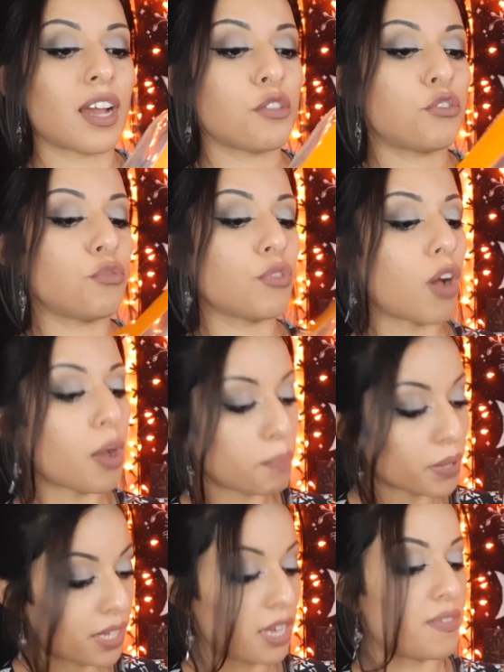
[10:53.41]
I do not
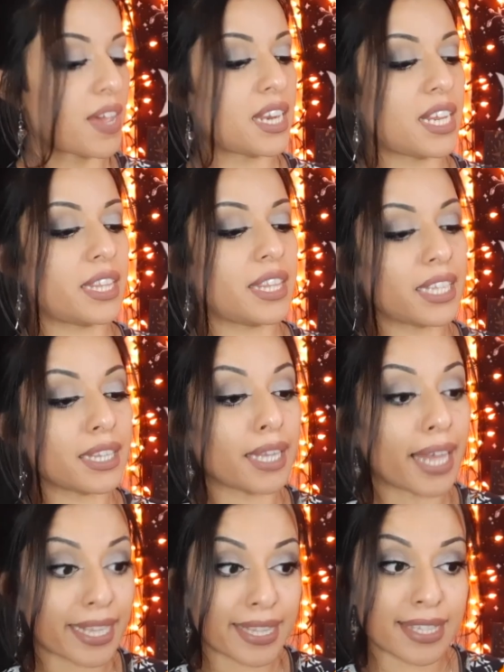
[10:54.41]
believe anything
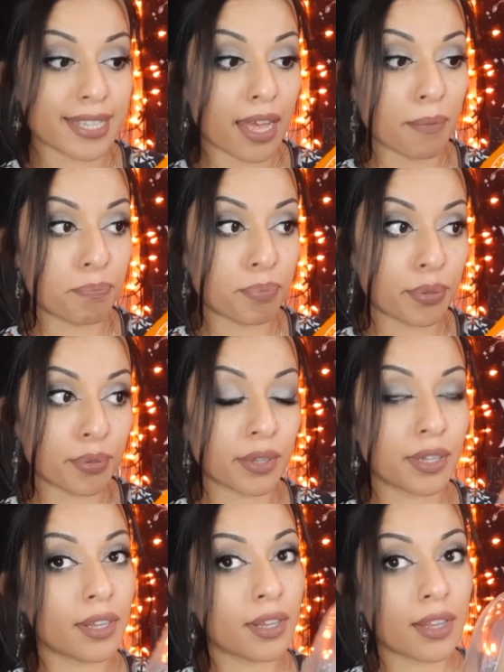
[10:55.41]
lights up.
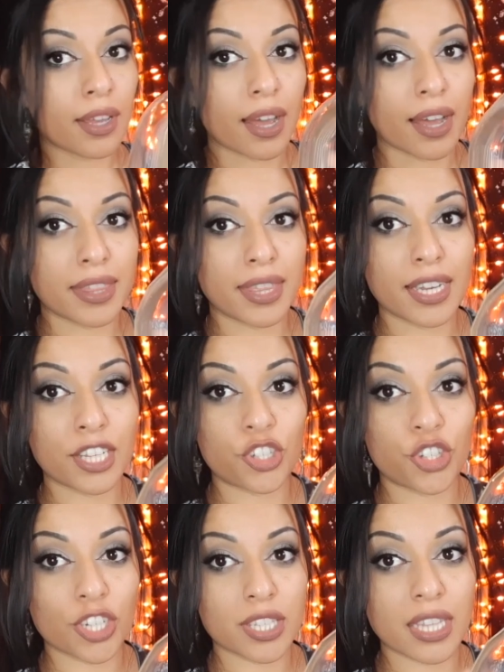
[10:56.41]
I think
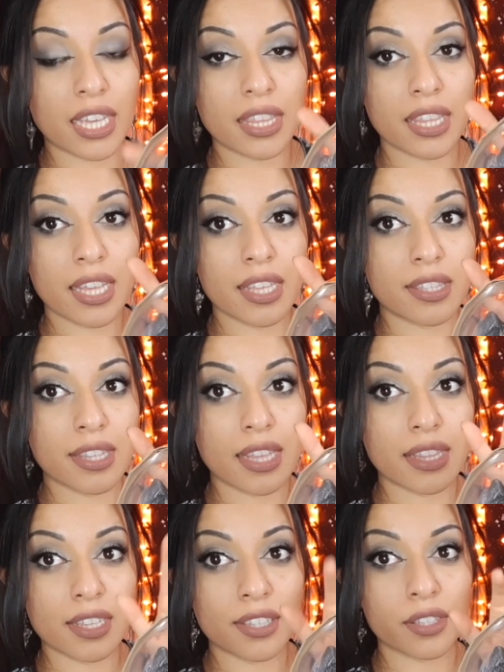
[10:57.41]
it's just like this,
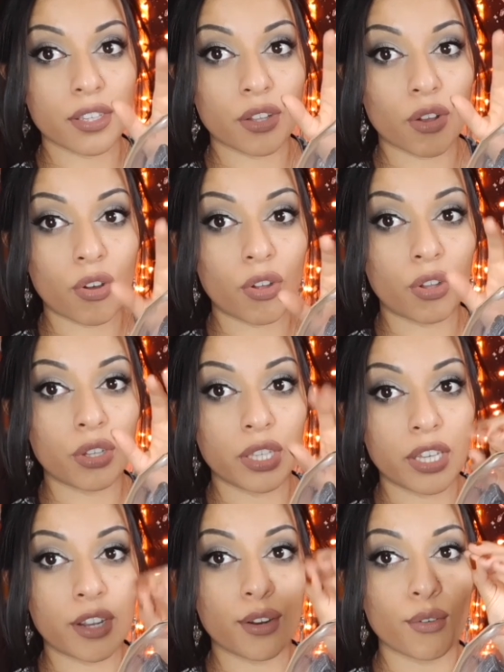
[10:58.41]
and this is an all
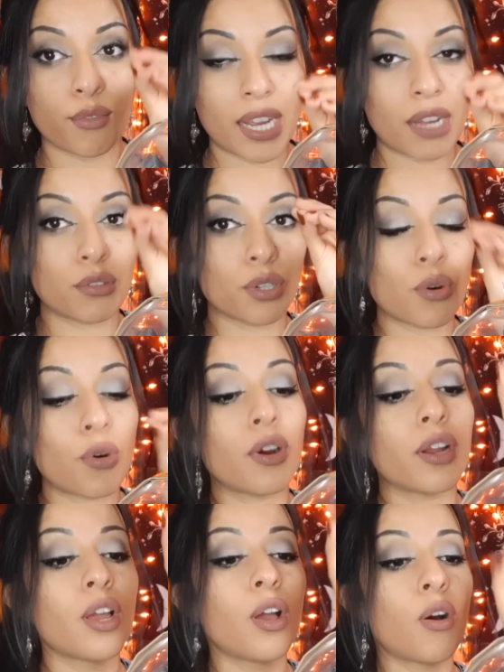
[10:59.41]
year round
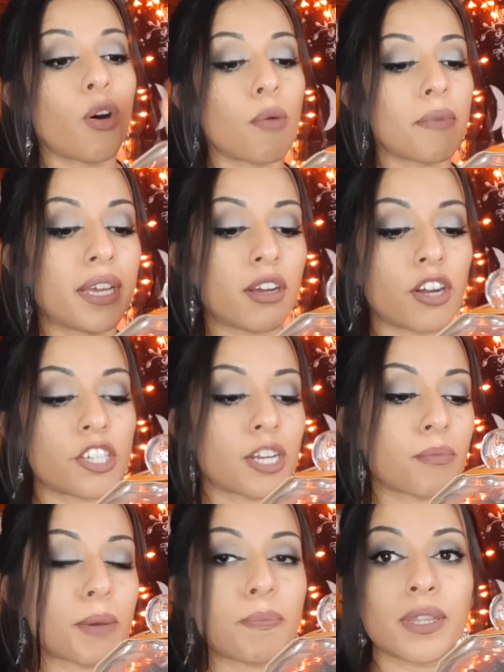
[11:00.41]
decor. Oh gosh, I
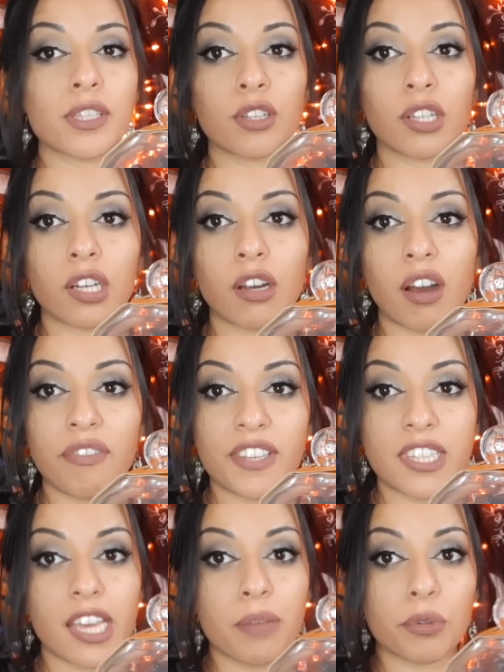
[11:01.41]
might put this on a coffee
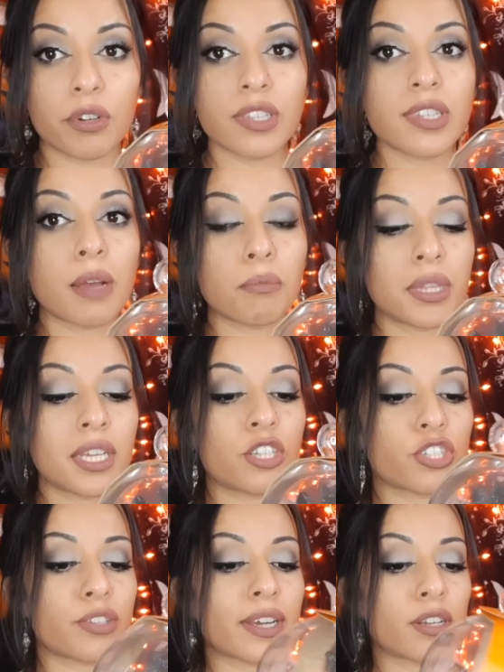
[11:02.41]
table or something
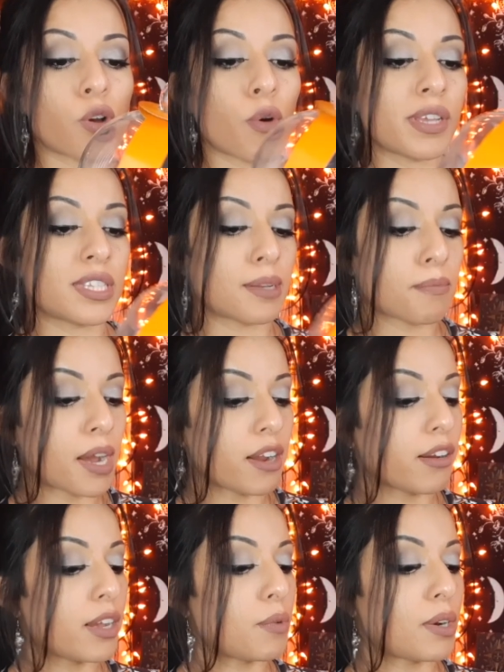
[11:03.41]
just so I can always
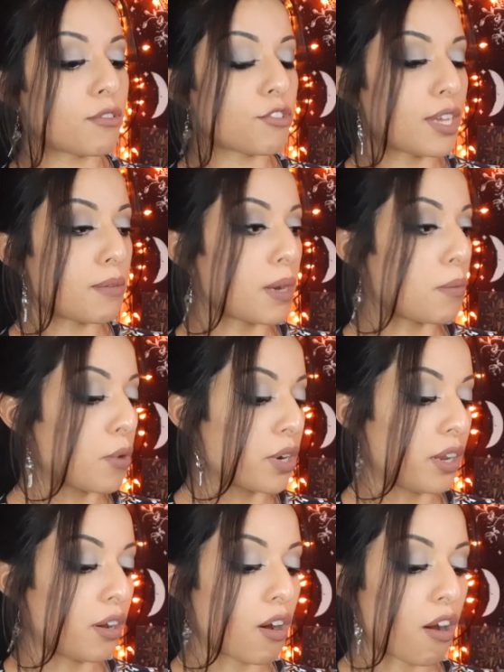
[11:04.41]
admire it when I'm drinking my
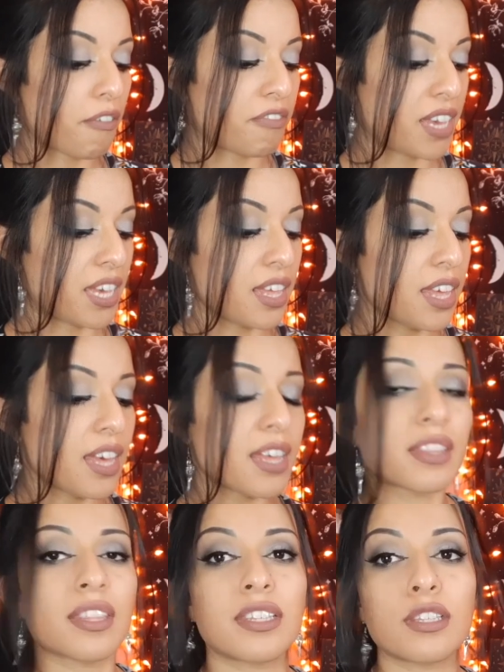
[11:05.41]
morning coffee.
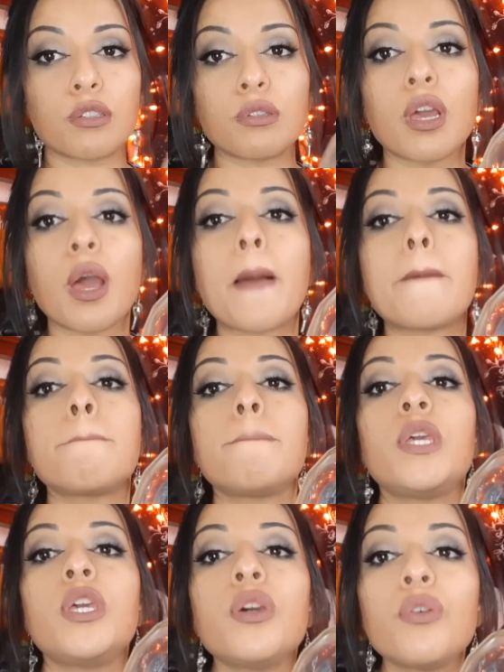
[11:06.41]
This is
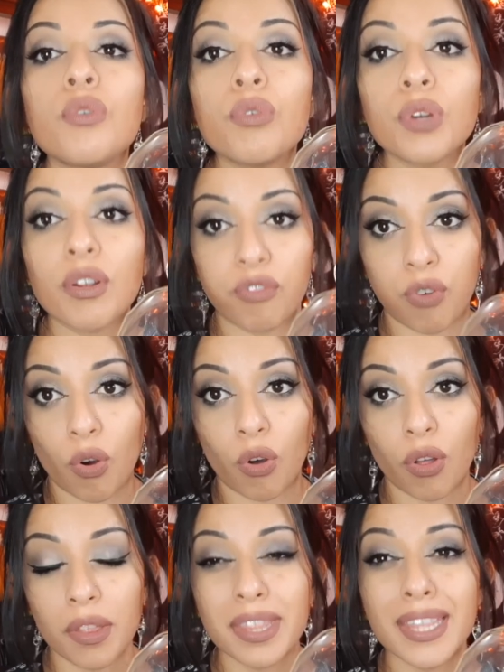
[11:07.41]

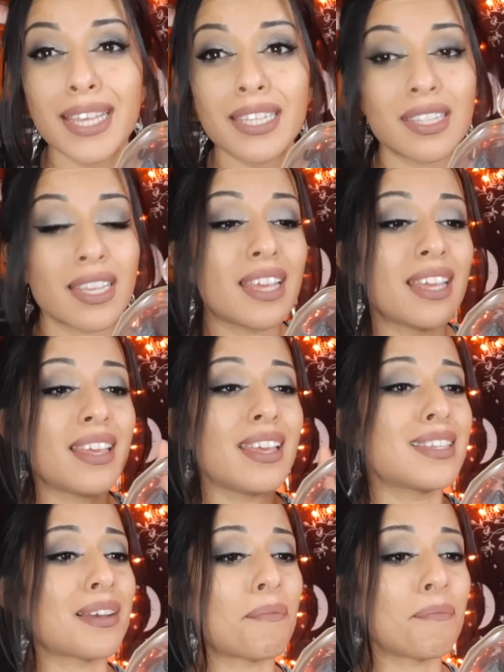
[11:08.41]
beautiful. This
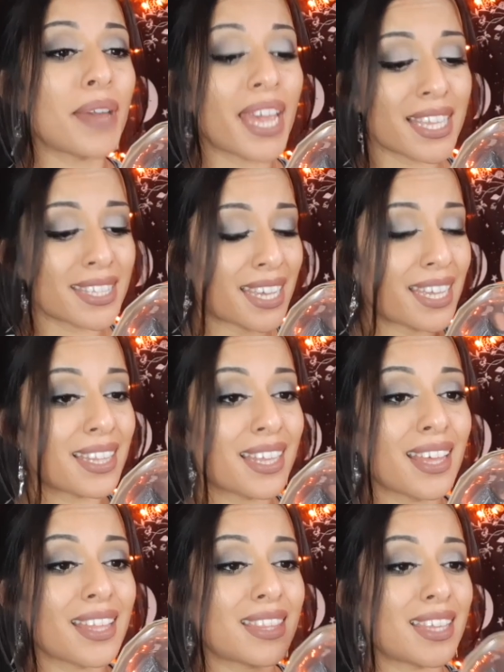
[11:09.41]
is amazing.
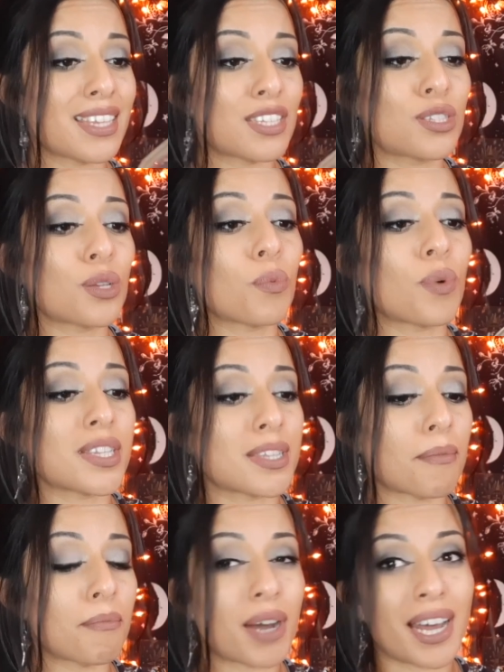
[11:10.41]
This was
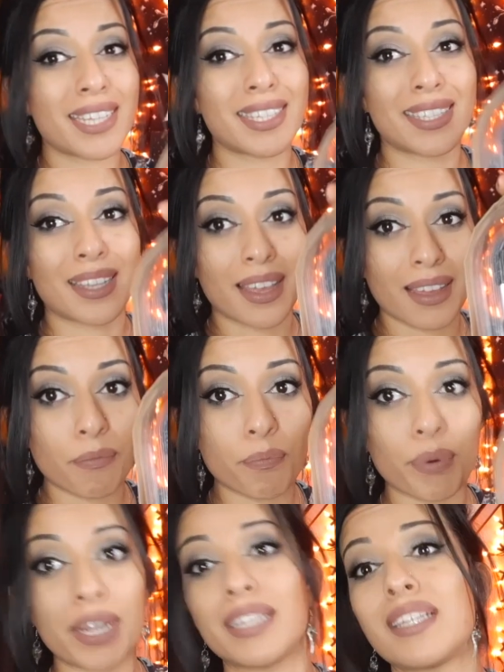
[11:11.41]
a must.
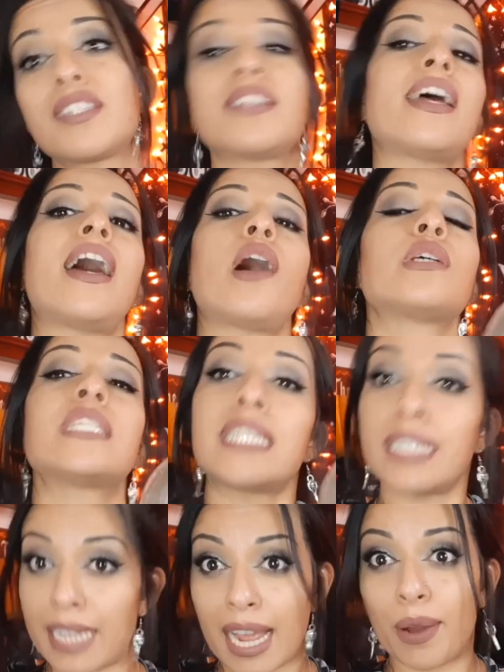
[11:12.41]
Bring this to the
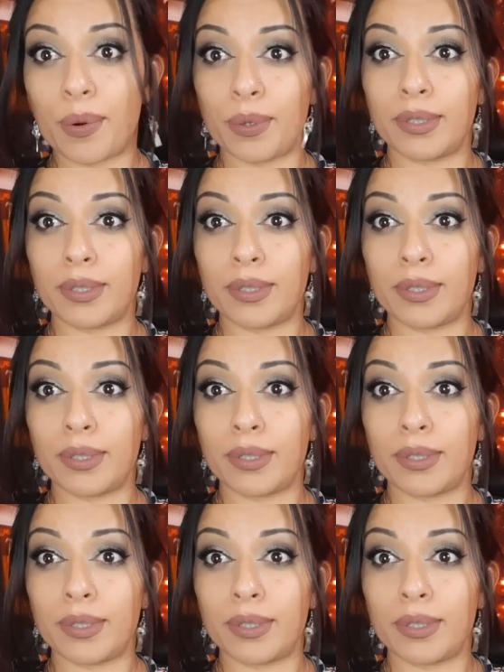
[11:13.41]
house now.